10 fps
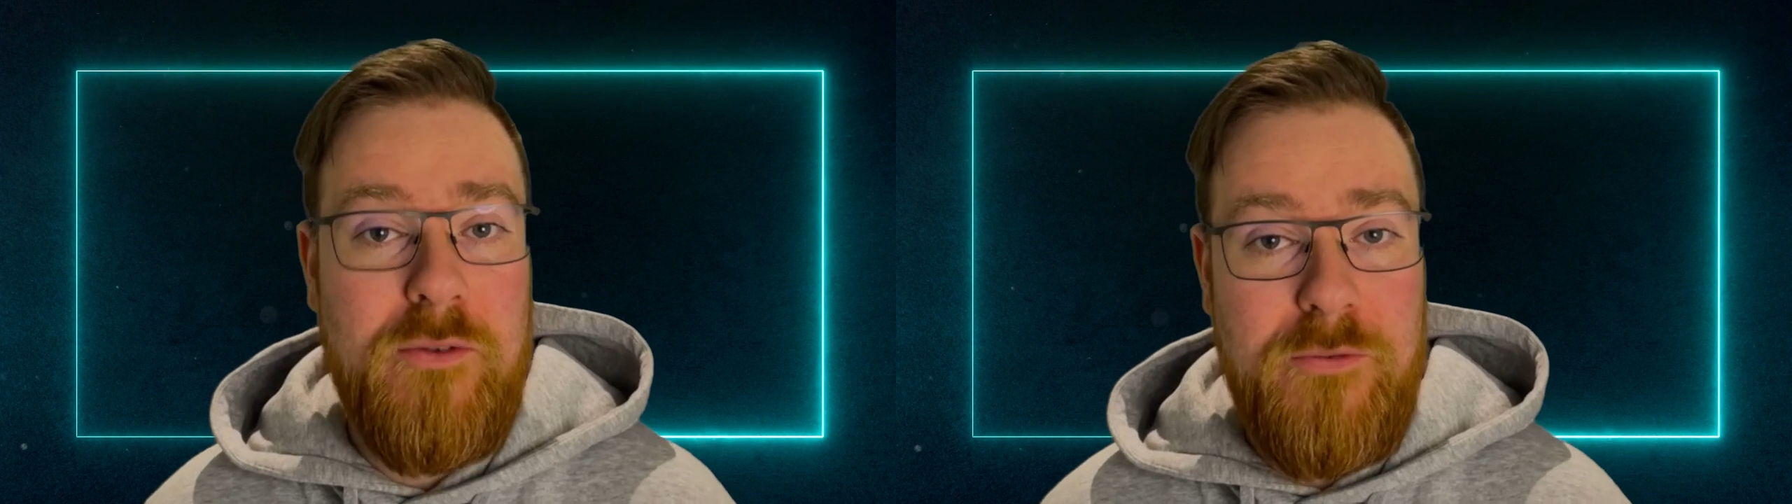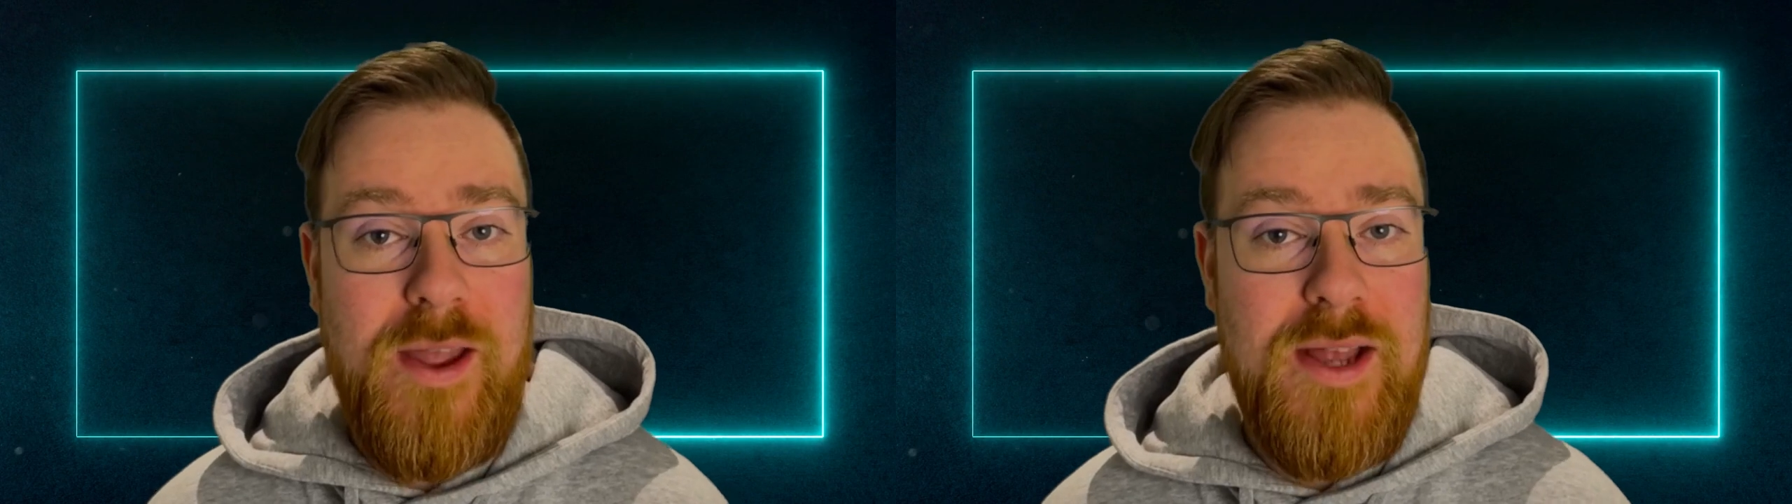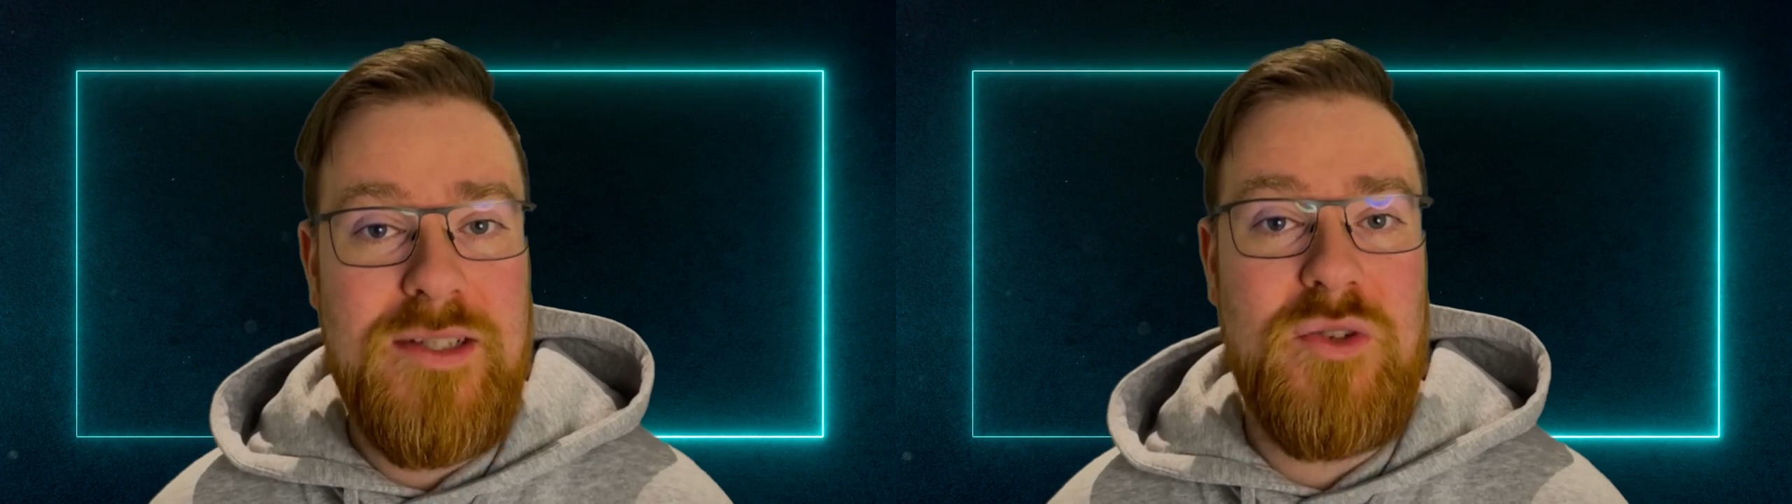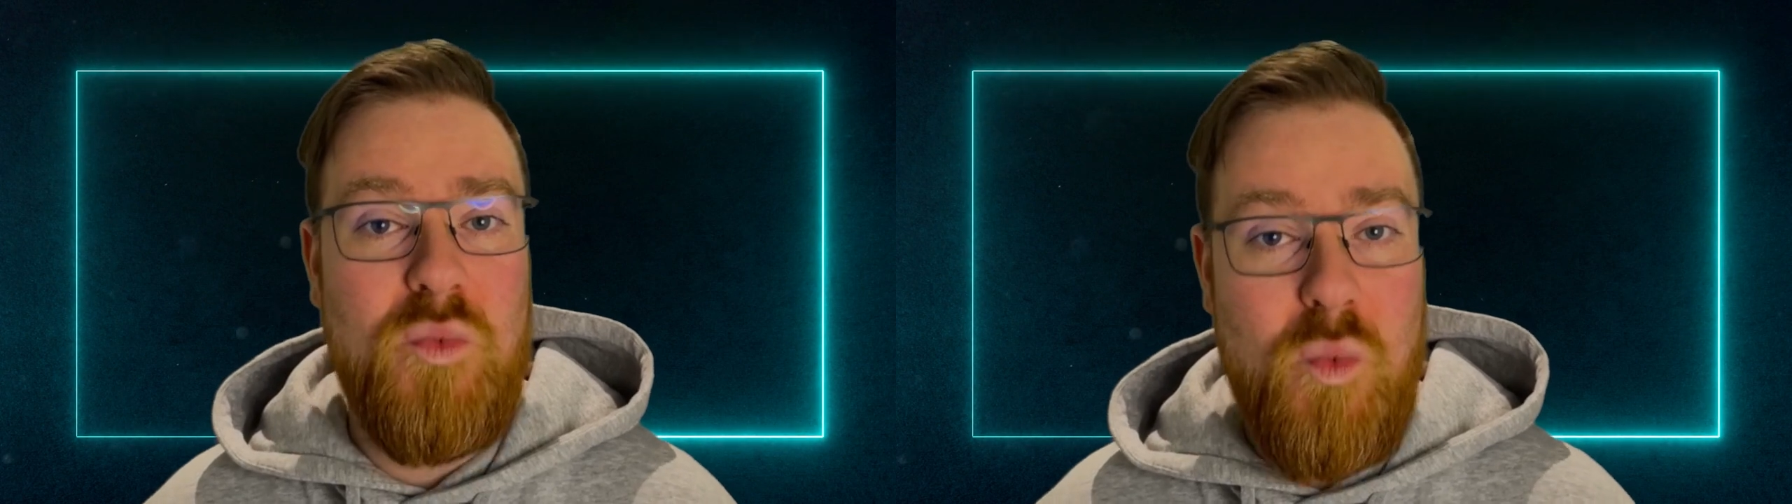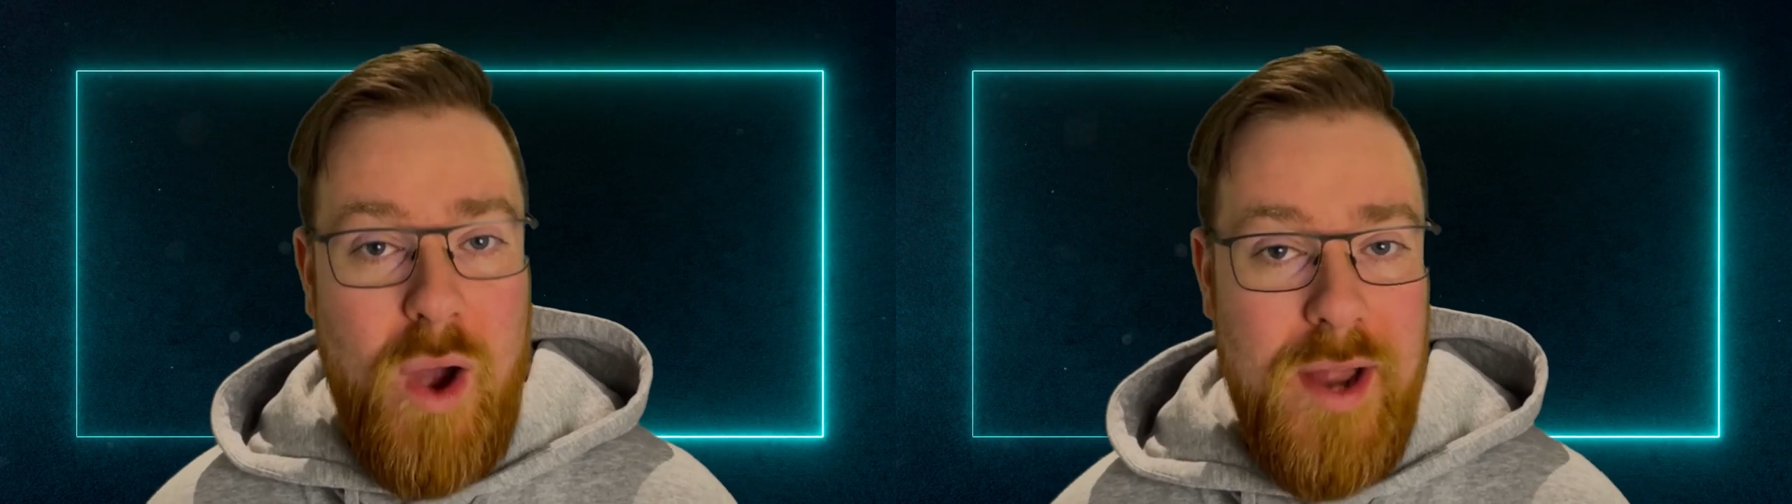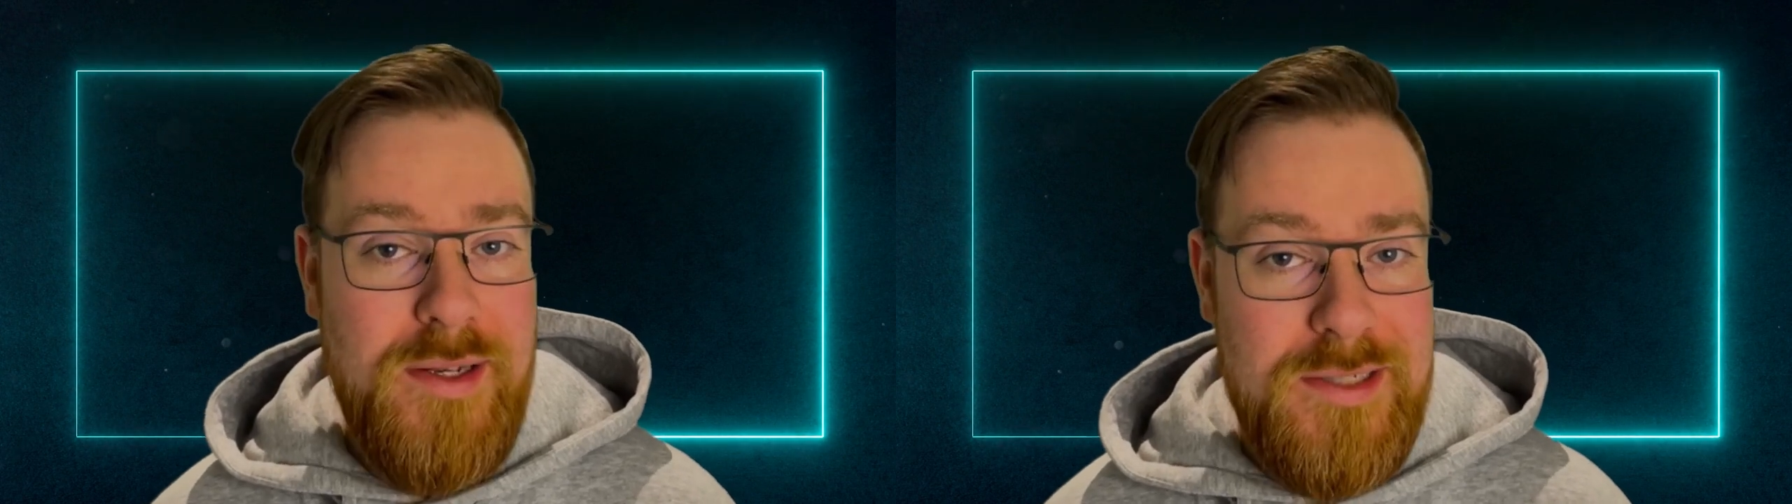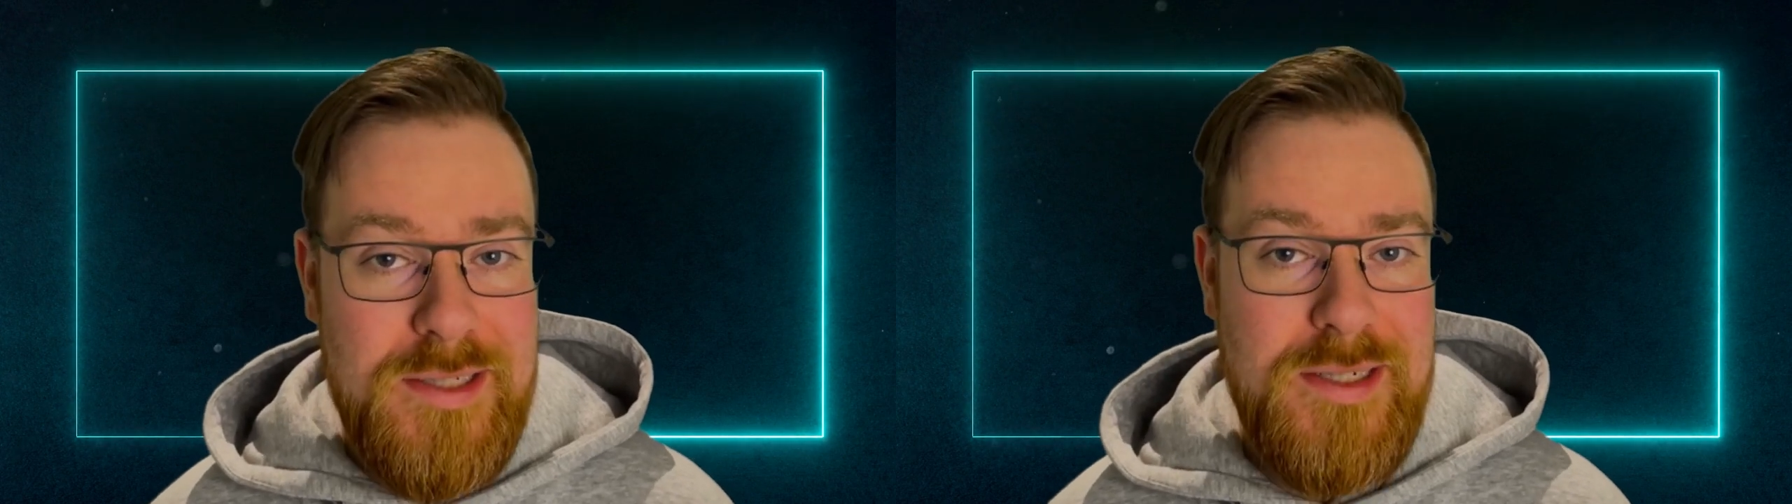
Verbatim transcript: fans want